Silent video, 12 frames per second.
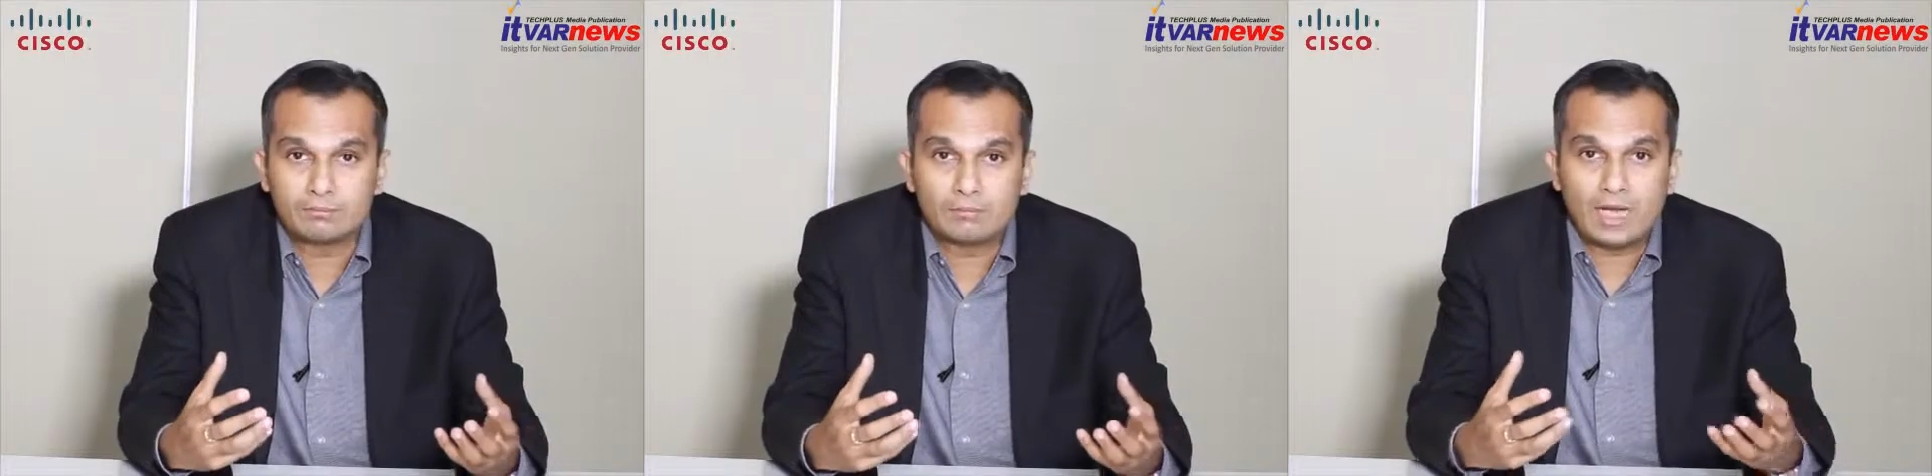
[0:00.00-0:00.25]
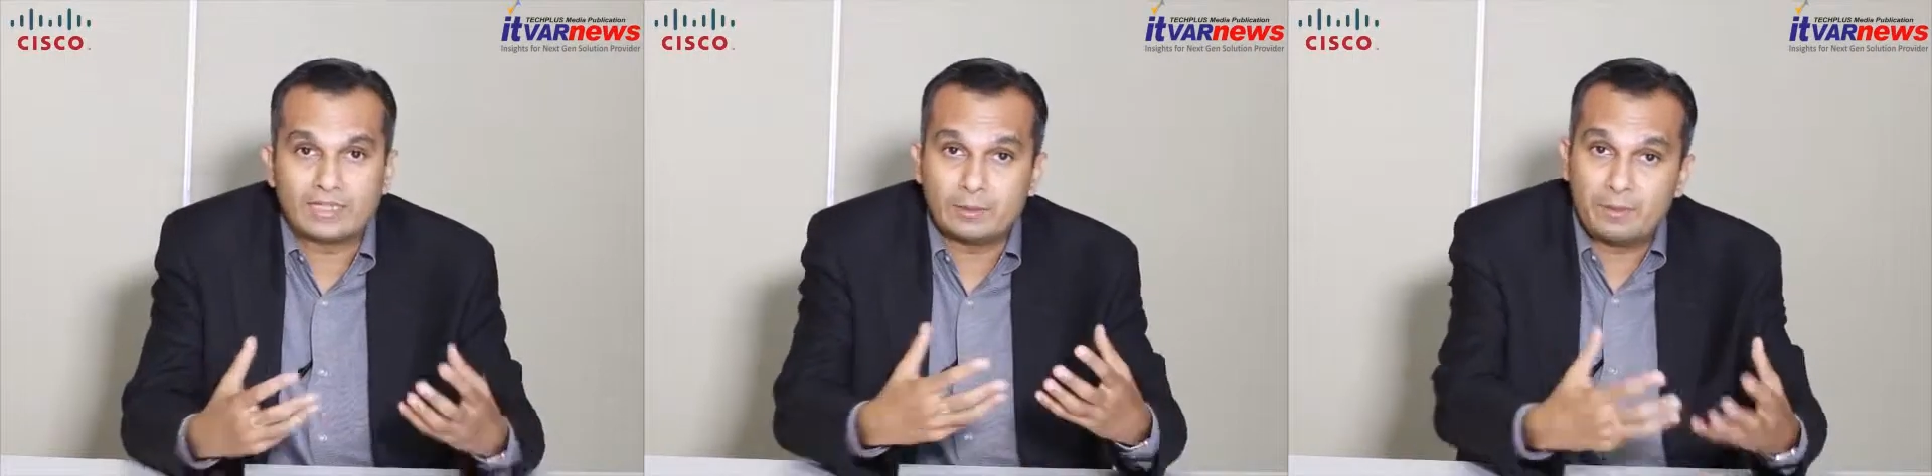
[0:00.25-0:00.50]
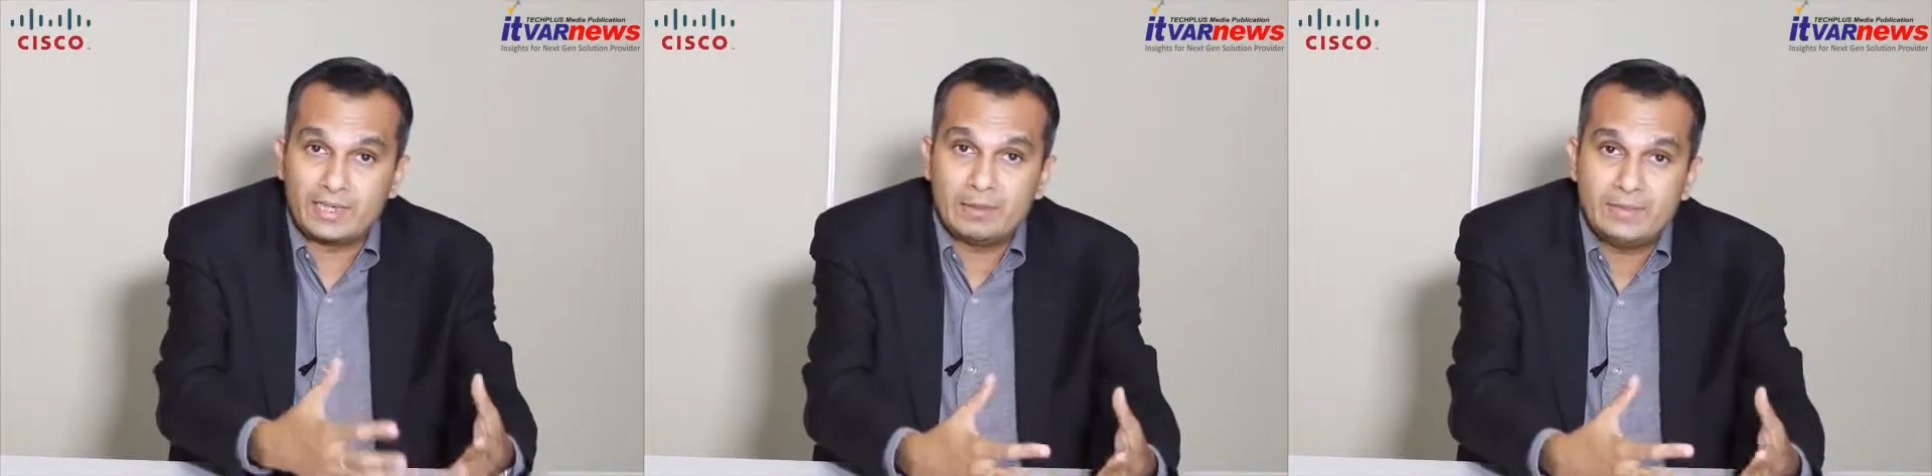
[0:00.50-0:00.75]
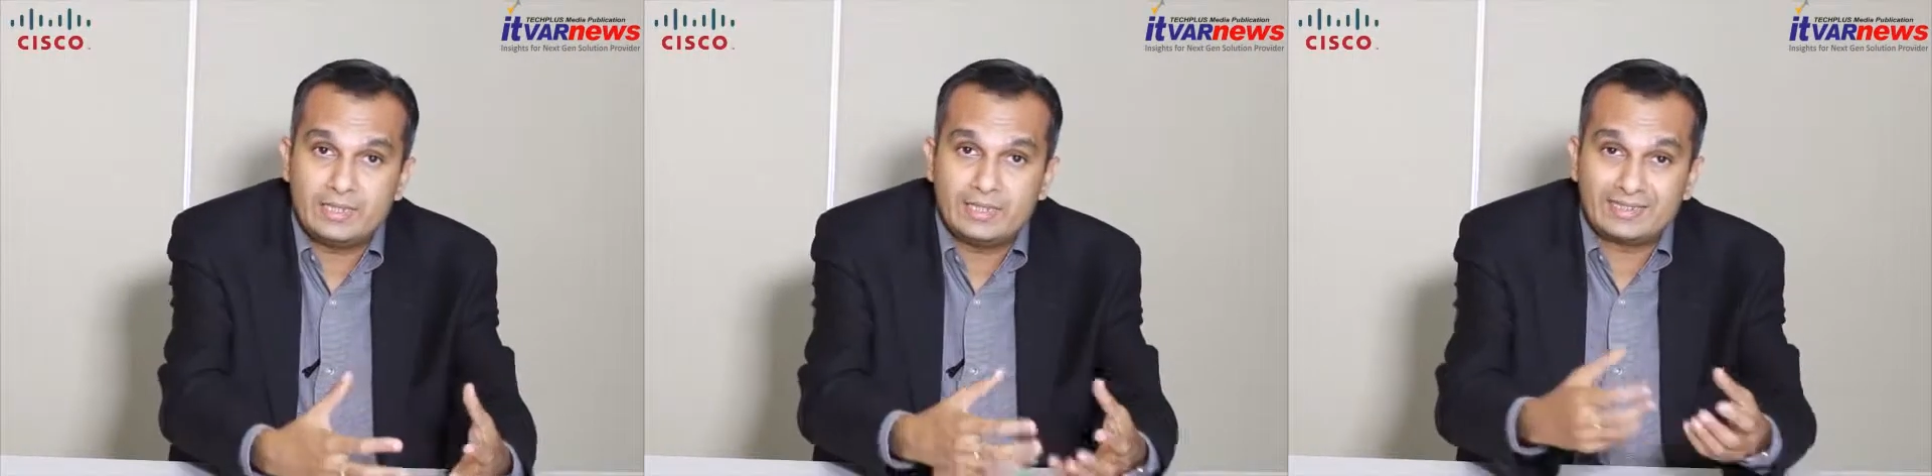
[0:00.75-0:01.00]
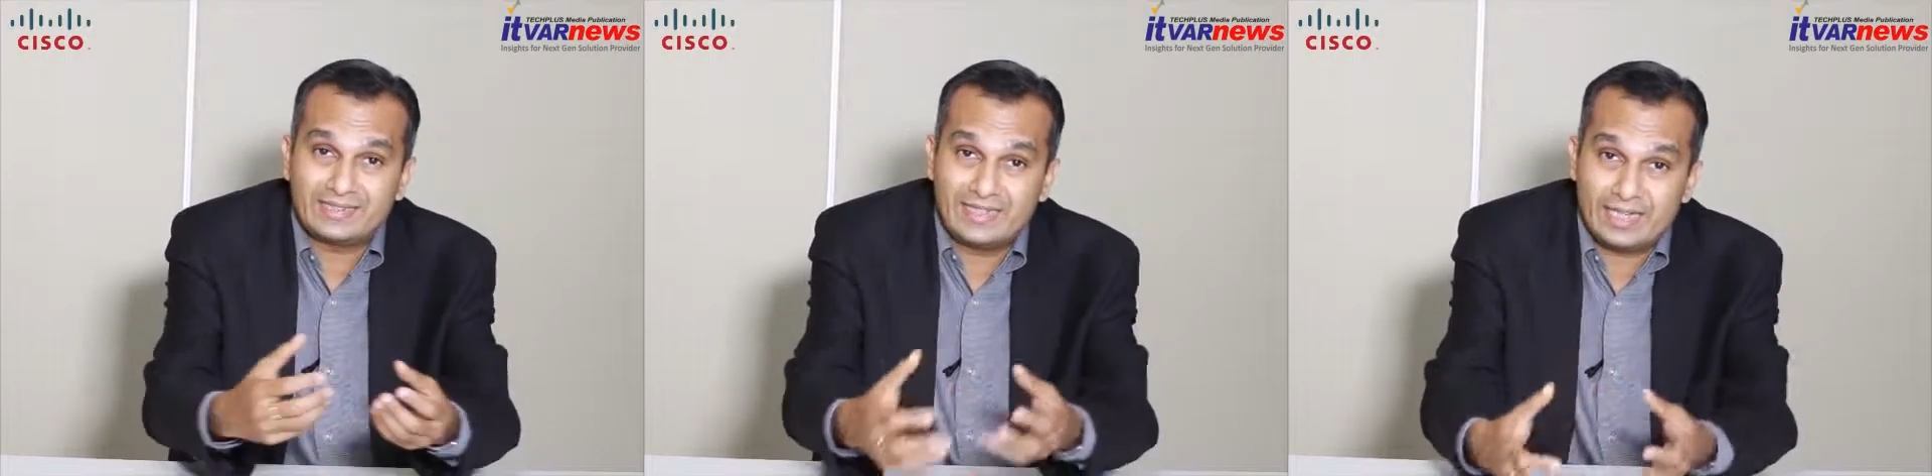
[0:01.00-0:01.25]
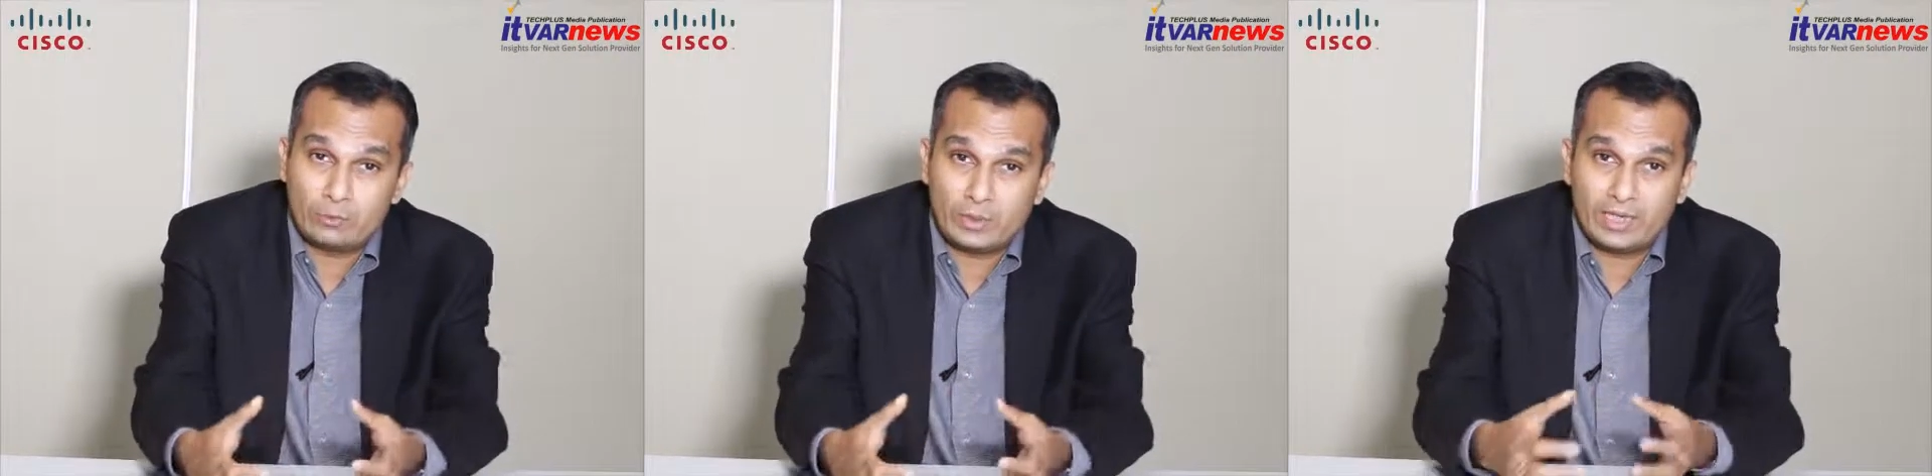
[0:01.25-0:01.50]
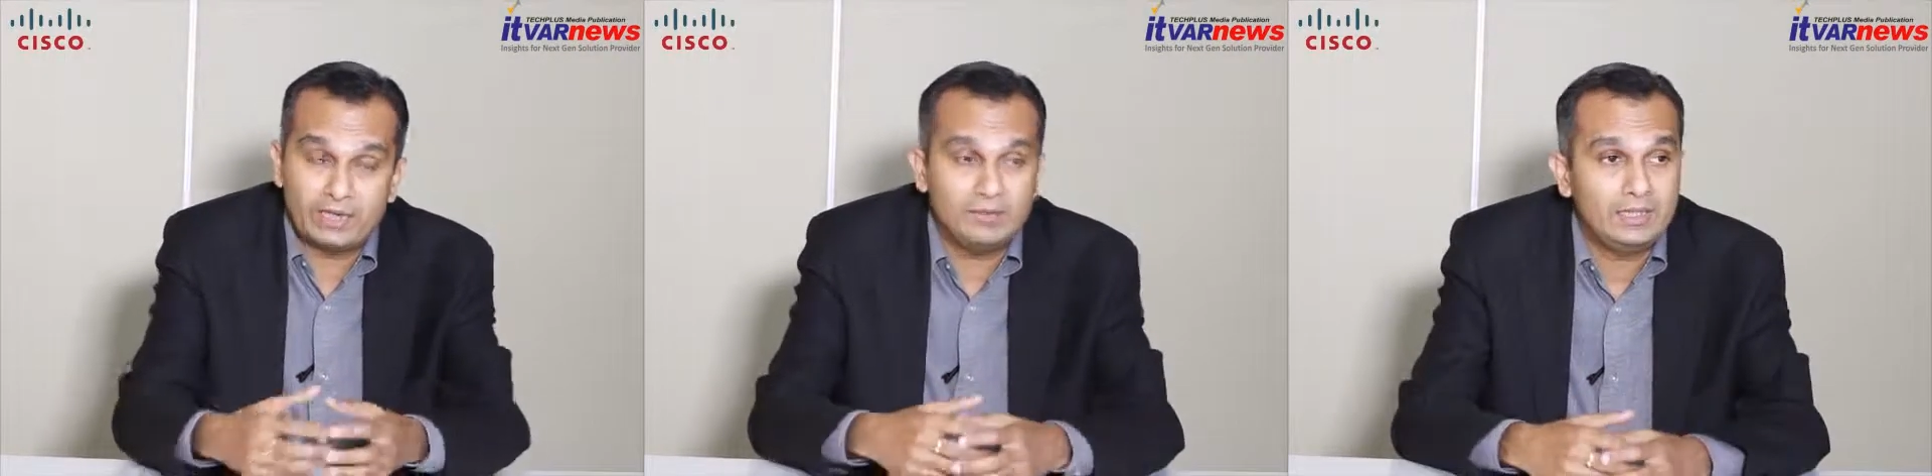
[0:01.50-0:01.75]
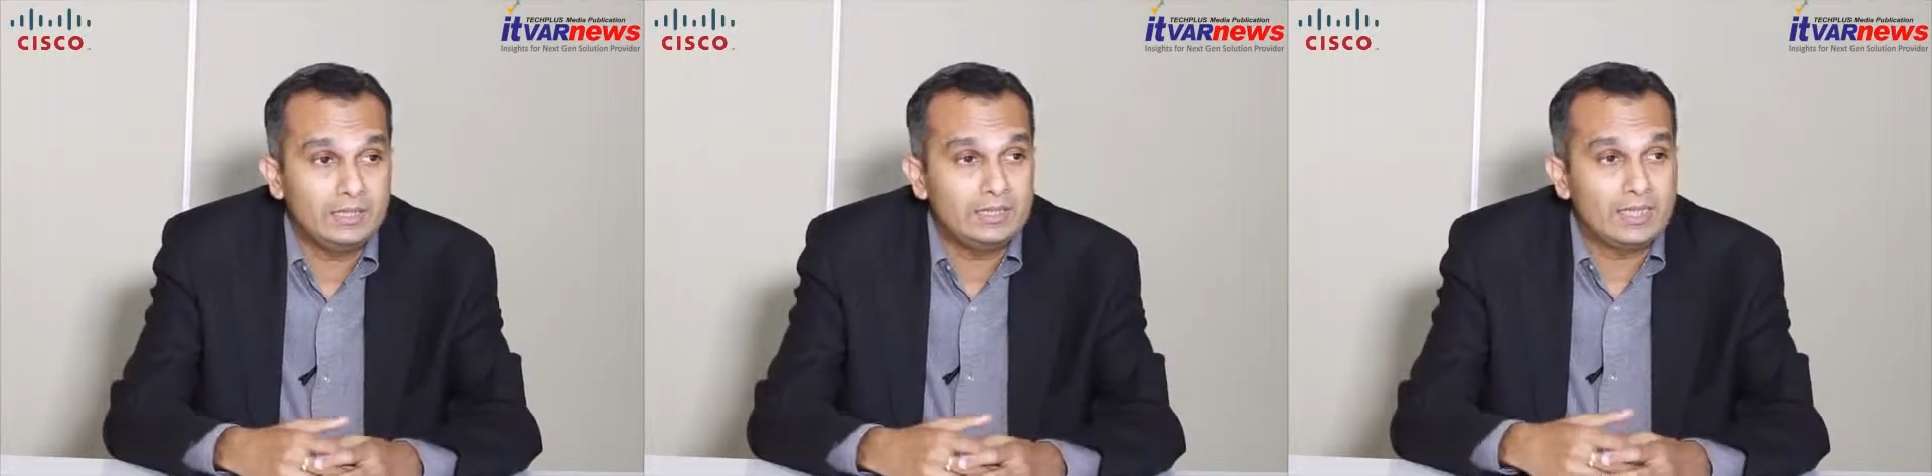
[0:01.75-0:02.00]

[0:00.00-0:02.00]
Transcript: at the perimeter, at the gateway level,